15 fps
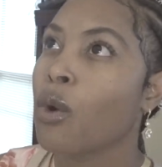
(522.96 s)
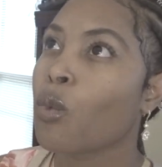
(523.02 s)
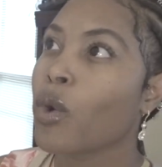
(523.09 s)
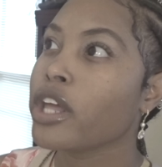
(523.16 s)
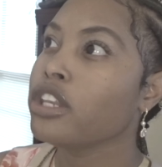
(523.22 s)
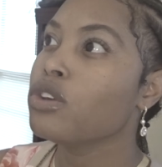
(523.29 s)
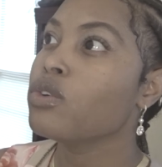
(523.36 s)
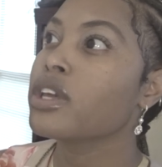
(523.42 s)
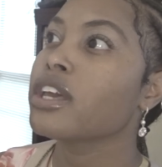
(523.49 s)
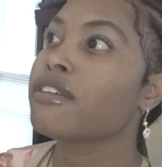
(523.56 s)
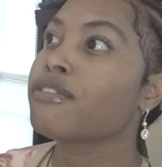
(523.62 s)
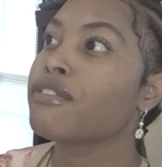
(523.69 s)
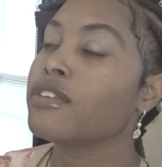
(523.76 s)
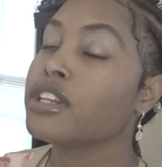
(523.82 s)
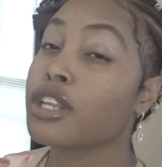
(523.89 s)
when you
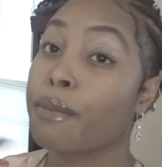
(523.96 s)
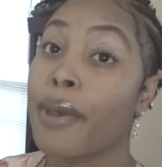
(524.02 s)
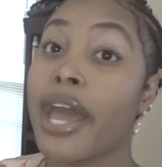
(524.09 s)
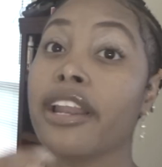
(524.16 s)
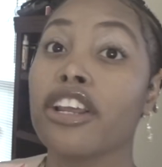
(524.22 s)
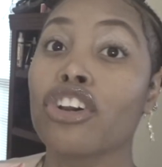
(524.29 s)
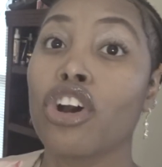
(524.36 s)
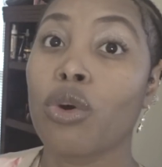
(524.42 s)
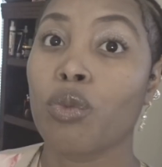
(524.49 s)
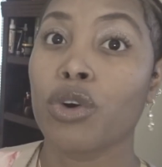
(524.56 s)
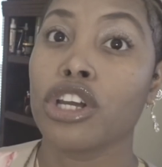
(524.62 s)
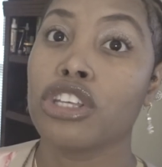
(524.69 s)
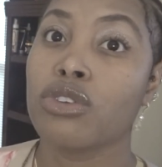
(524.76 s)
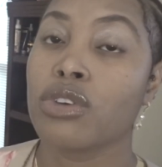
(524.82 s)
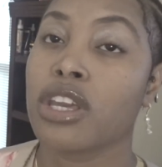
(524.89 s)
give, depending on
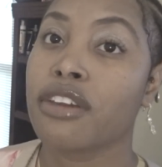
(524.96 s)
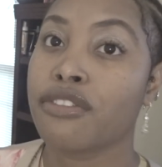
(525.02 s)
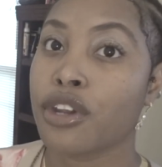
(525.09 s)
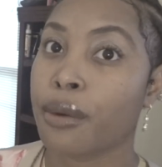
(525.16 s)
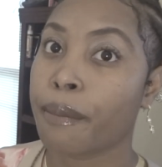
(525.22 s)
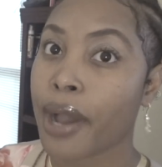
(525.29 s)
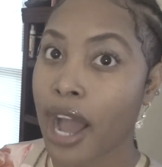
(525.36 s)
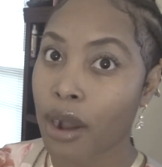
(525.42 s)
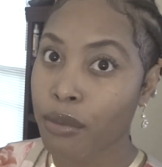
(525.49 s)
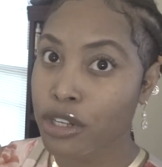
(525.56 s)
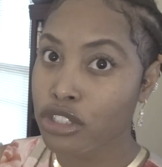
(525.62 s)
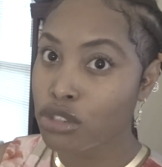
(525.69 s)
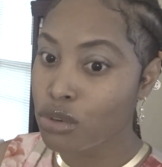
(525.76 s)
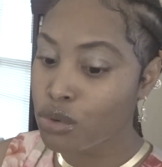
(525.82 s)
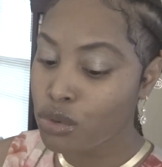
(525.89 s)
what you give your
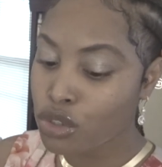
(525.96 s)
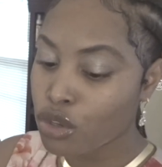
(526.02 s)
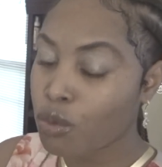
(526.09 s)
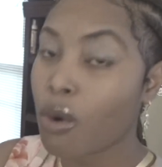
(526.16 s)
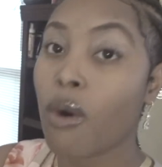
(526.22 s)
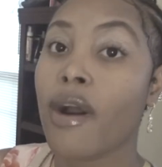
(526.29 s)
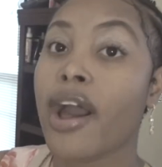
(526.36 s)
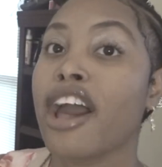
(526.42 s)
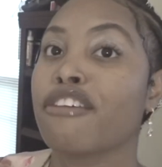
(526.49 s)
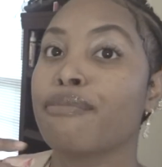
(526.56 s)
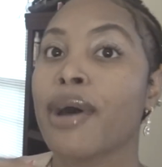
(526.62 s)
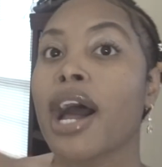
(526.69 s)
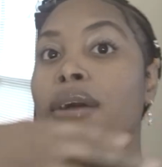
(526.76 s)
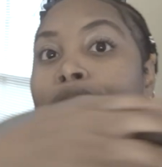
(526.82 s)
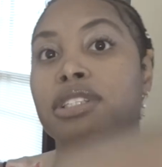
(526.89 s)
power to, you won't have
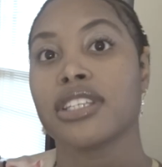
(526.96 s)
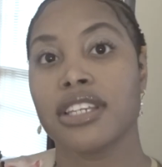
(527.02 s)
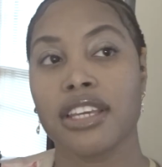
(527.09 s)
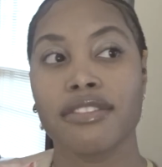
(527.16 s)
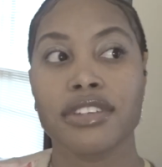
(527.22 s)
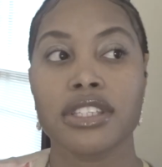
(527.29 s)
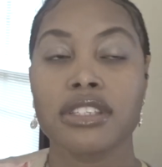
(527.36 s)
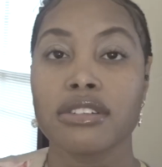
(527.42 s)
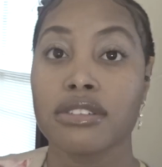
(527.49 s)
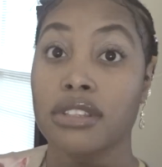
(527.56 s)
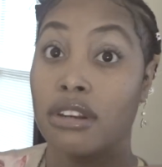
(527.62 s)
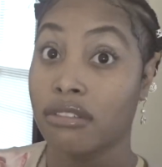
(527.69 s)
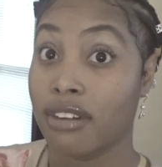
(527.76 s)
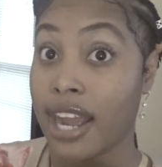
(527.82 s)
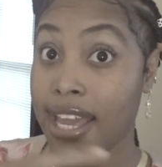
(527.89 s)
power to give it to
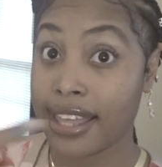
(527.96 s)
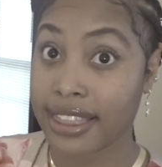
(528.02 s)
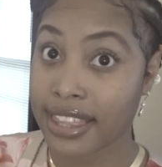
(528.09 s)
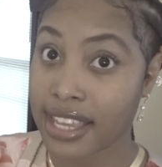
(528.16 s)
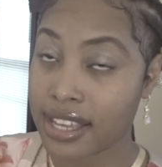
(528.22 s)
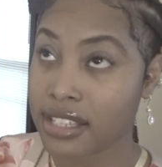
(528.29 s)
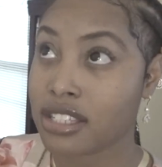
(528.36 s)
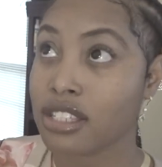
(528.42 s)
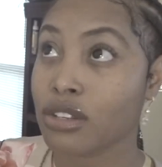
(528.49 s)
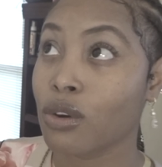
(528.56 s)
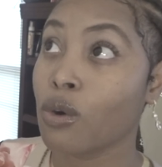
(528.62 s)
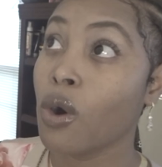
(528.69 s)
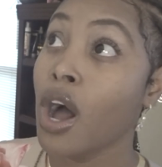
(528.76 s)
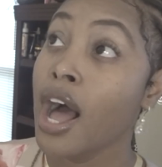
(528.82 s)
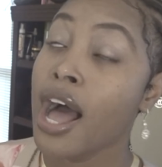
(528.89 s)
the right things.
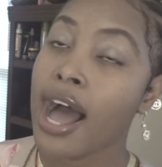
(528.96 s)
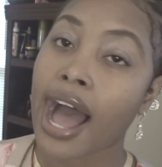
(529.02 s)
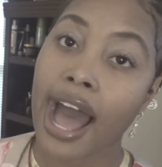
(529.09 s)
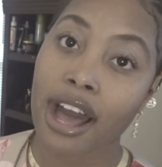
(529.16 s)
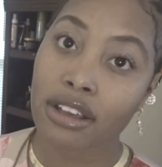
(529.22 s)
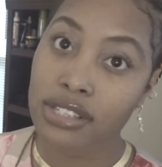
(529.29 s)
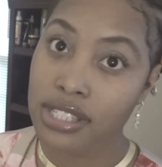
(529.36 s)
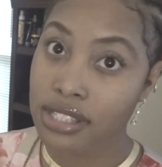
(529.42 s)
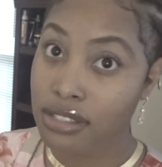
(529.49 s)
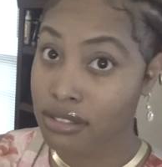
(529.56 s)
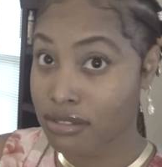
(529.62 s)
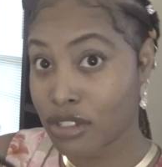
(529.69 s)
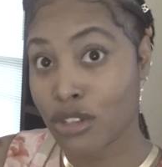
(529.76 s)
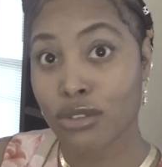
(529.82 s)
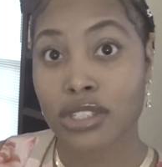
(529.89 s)
So I'll
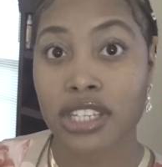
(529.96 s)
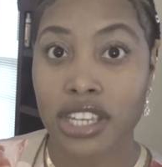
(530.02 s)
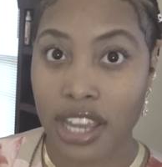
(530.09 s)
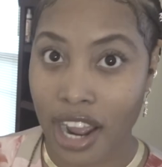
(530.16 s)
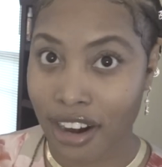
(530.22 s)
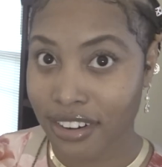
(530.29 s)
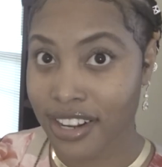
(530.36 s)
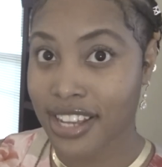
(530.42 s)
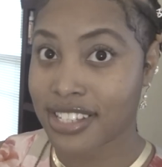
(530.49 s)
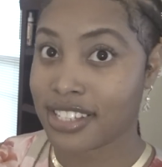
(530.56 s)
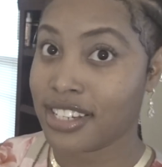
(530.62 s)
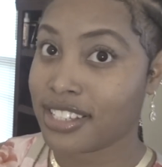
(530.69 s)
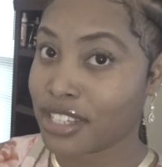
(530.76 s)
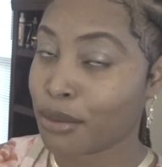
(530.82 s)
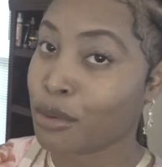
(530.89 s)
use De'arra as
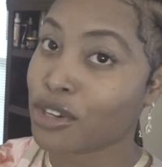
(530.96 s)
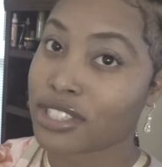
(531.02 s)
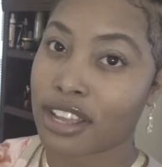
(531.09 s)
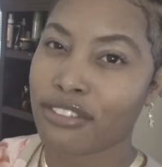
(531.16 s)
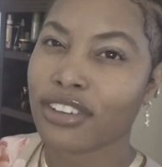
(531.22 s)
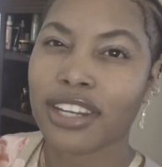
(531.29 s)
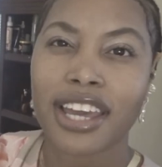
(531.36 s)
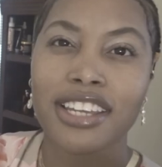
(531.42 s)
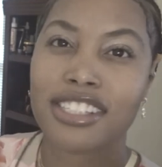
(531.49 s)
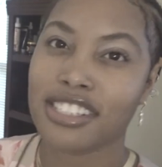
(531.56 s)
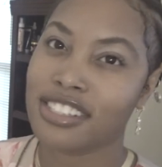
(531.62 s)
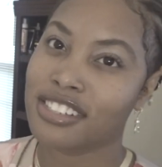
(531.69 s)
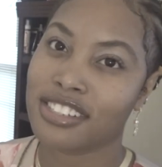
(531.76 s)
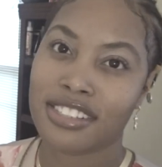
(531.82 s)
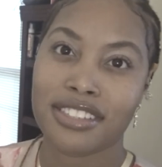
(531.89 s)
an example, because I feel like
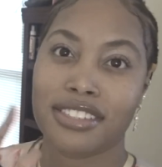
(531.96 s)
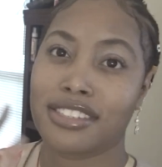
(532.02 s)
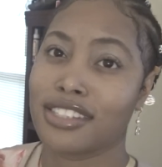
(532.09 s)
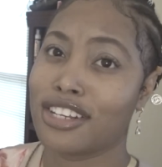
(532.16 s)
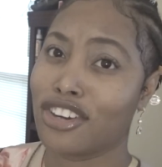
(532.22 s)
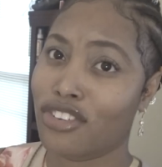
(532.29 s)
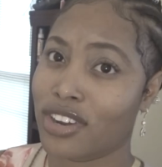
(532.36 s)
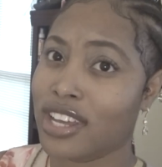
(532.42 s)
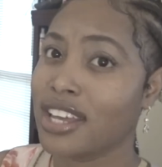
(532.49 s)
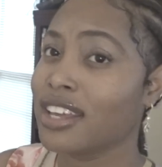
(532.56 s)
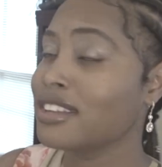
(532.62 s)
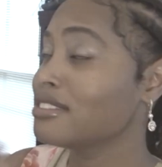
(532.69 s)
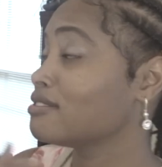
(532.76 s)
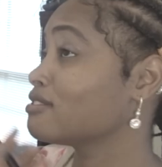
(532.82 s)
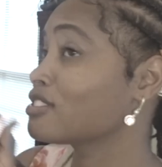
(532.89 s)
she's just a great
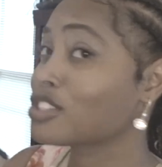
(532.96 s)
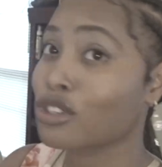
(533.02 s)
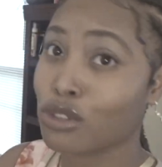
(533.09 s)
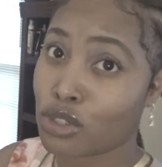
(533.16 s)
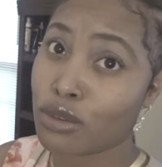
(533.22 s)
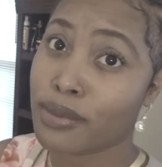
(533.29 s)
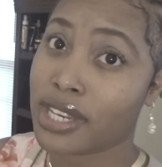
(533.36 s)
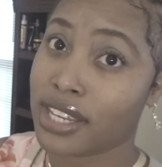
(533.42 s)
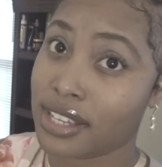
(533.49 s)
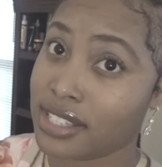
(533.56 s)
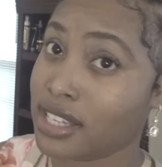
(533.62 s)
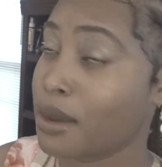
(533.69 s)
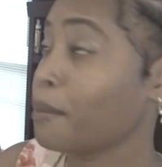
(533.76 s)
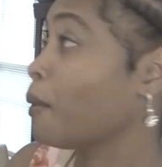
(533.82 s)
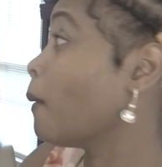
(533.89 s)
social media
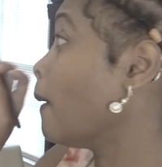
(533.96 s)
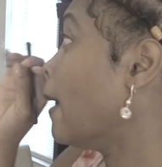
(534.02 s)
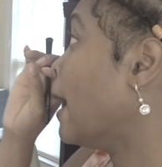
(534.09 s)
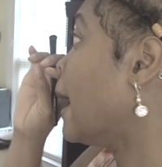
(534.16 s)
example